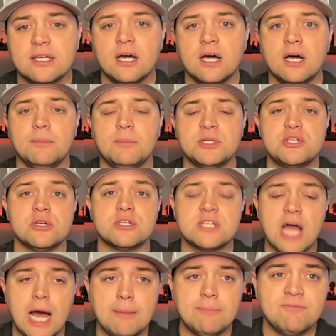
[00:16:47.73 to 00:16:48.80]
But your
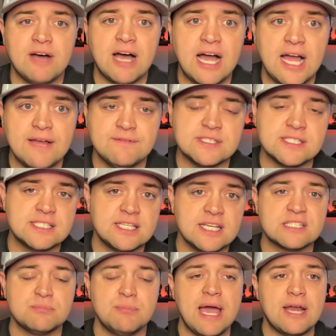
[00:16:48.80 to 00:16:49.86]
top 5 and
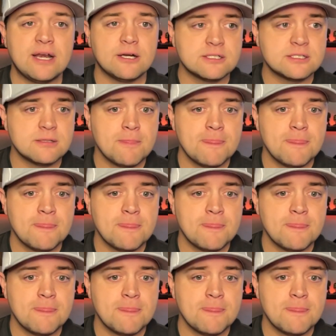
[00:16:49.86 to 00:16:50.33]
6 batters